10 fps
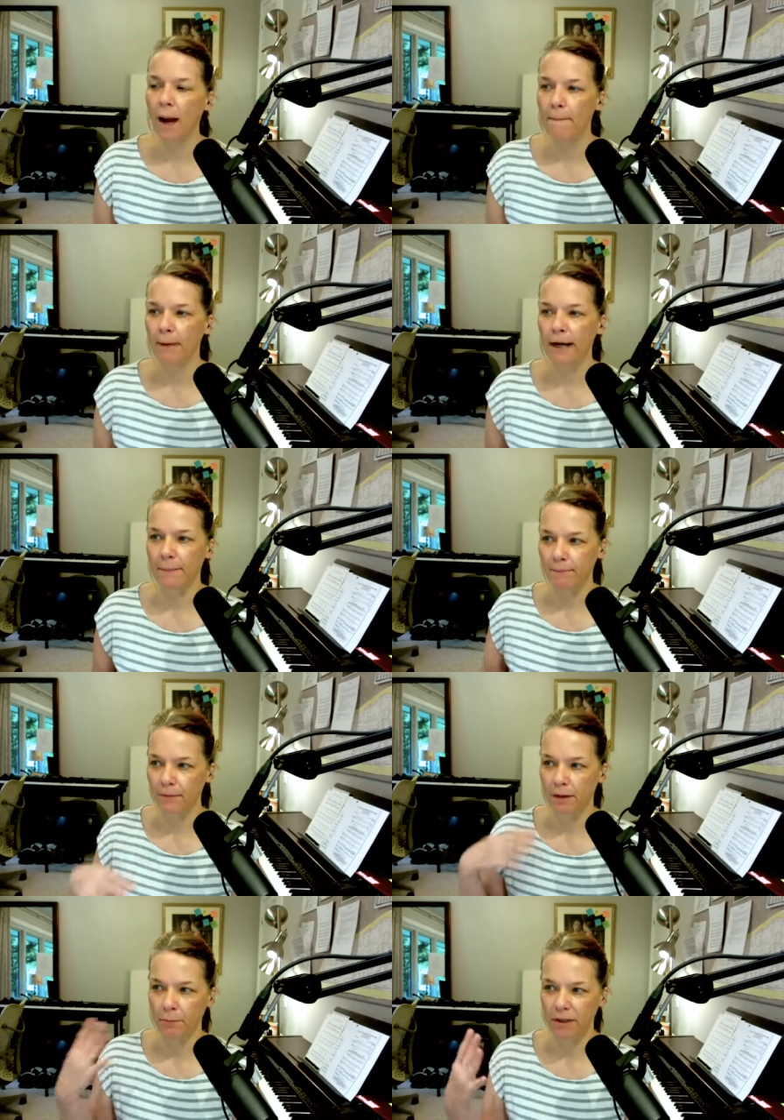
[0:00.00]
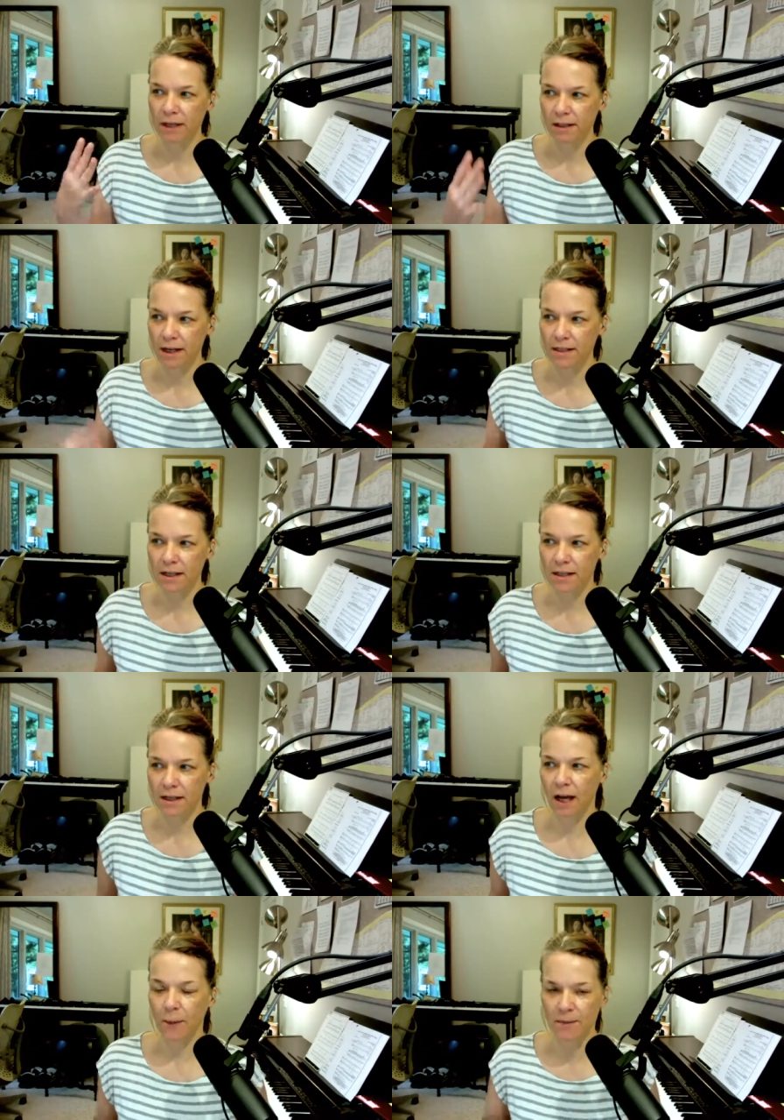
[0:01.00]
But what that does is
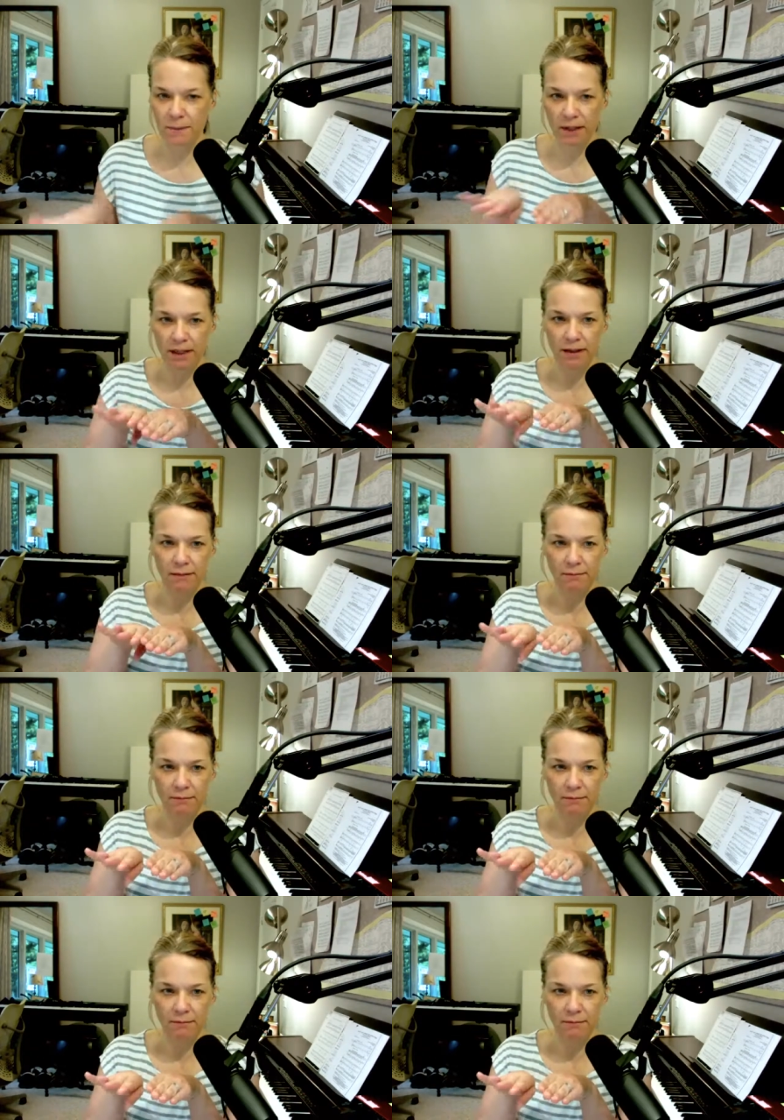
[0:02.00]
it helps me